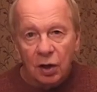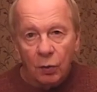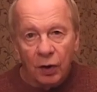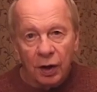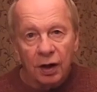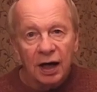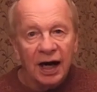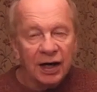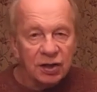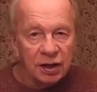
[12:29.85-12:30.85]
were
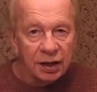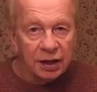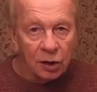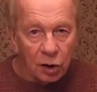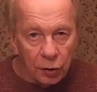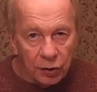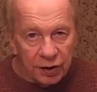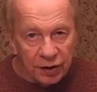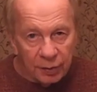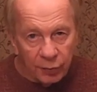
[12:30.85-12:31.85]
actually included
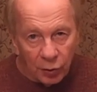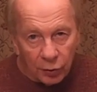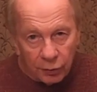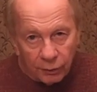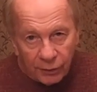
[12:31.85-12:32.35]
in the book.